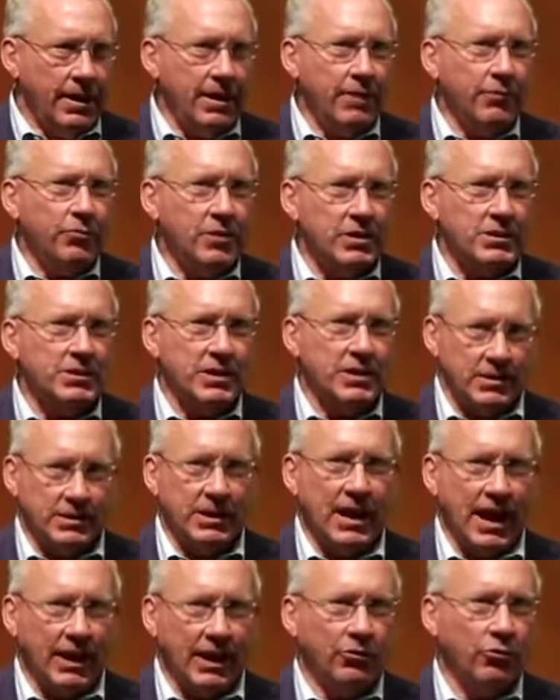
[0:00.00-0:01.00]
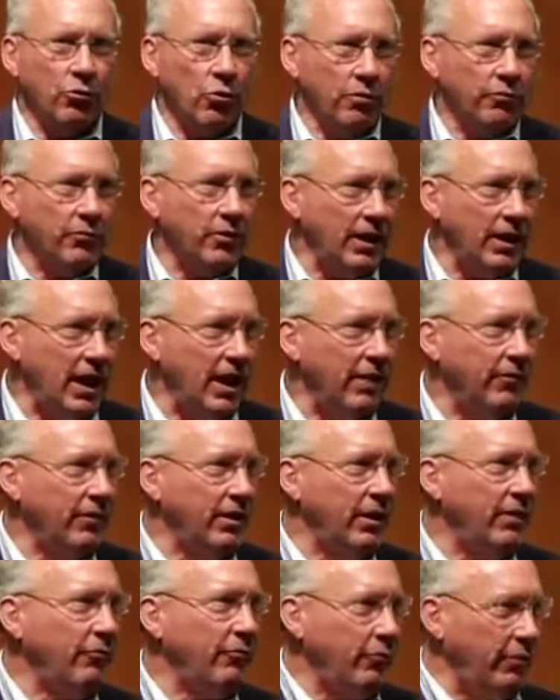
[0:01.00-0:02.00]
If this is God's goal for our life,
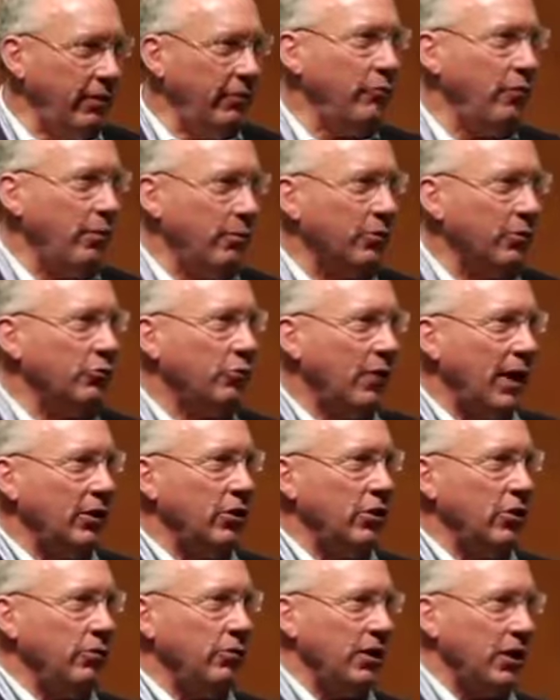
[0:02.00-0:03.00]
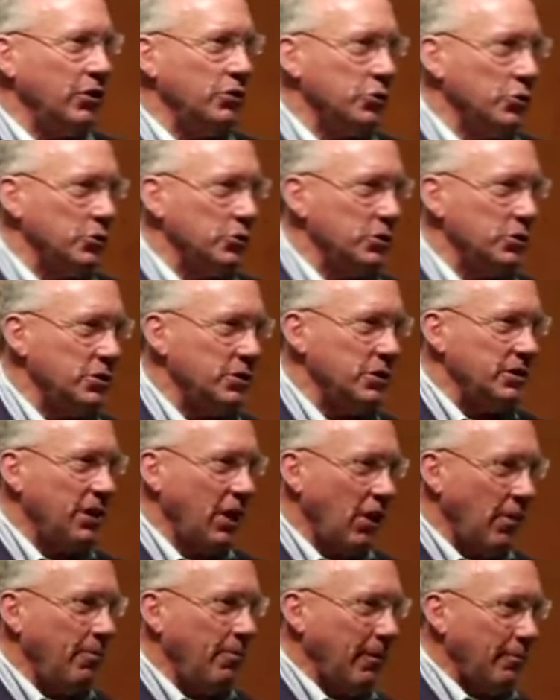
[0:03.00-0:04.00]
if what we're trying to do in our churches
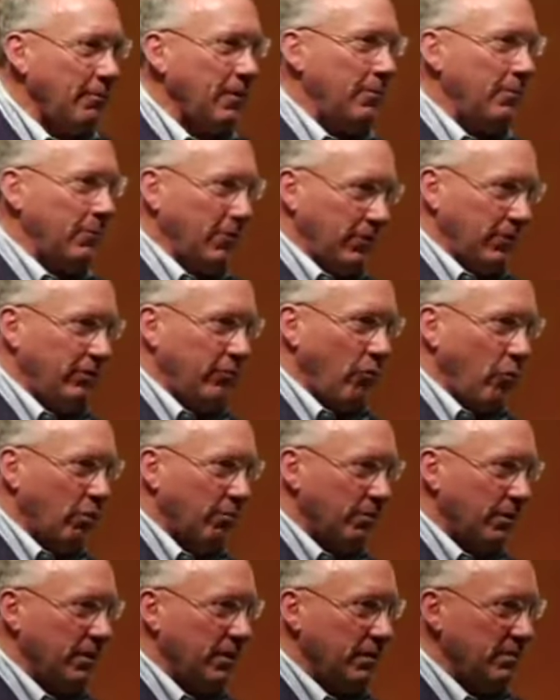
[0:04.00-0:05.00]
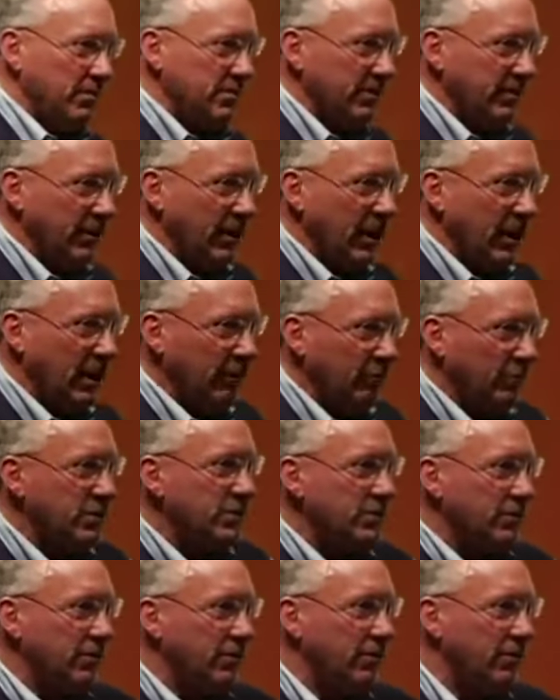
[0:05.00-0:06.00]
is help our people conform to the image of God
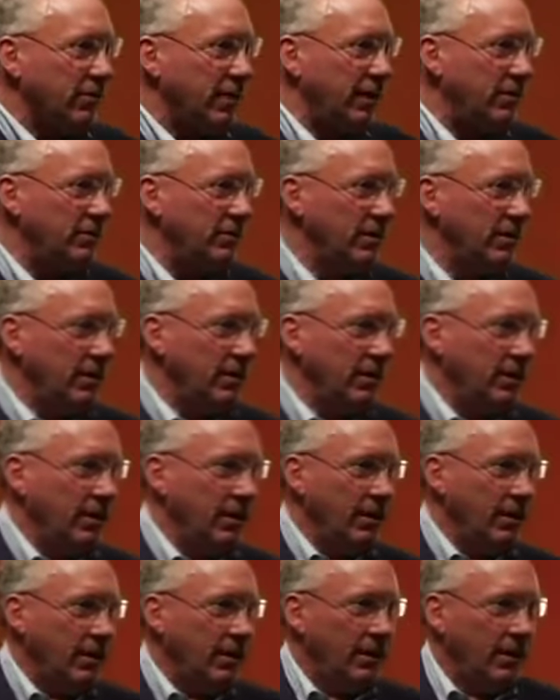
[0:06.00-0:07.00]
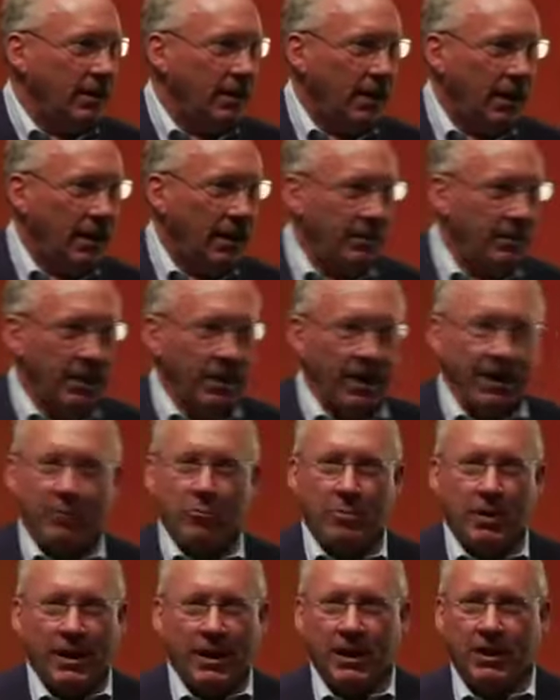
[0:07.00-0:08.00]
once they're in Christ, and then
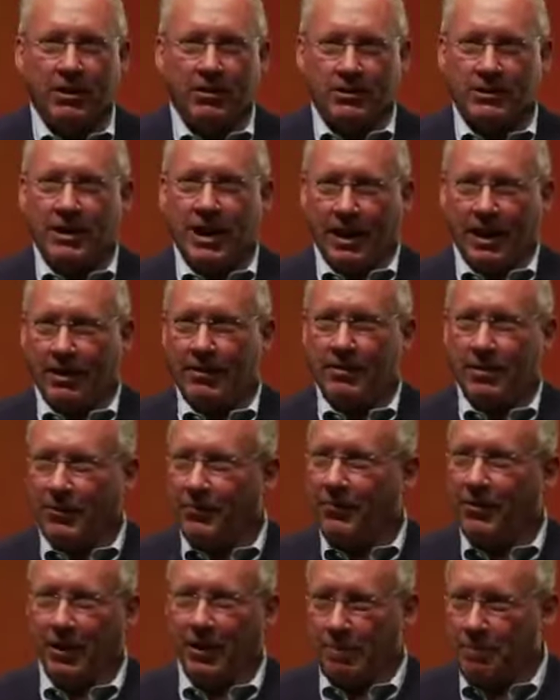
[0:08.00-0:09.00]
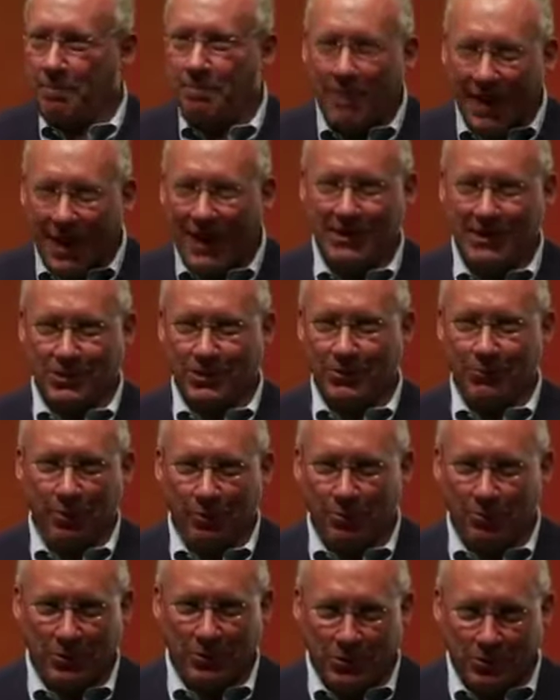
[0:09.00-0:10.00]
everybody here has got at the very base of
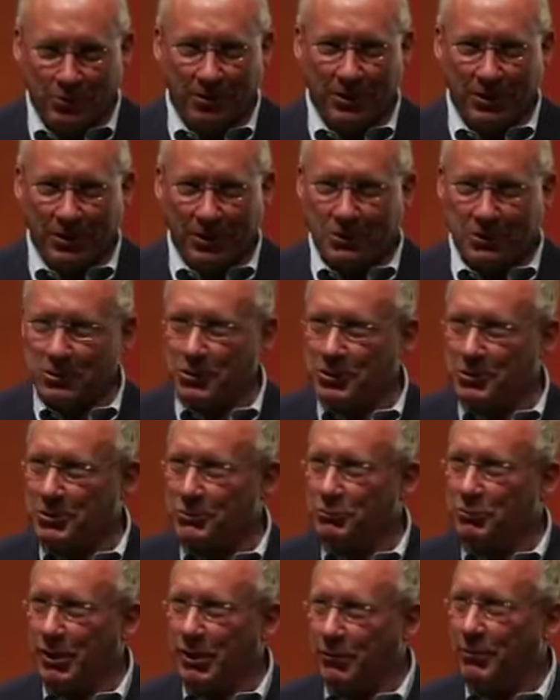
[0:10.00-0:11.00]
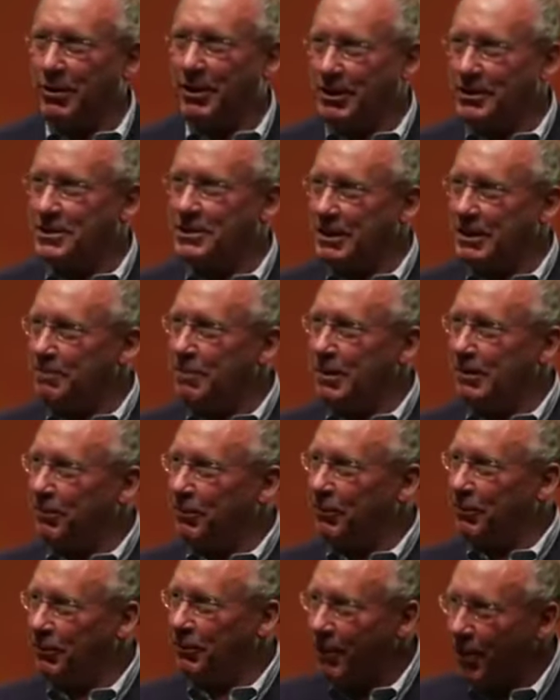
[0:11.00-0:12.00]
what we're doing in our churches, we want to see
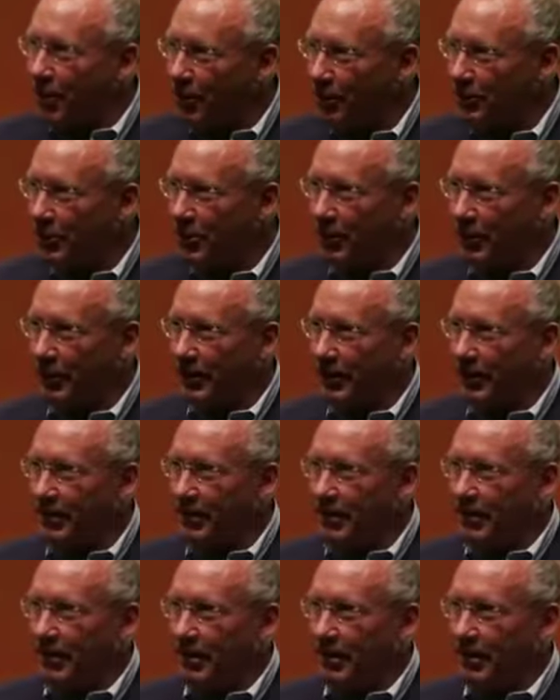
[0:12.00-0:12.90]
people grow, don't we?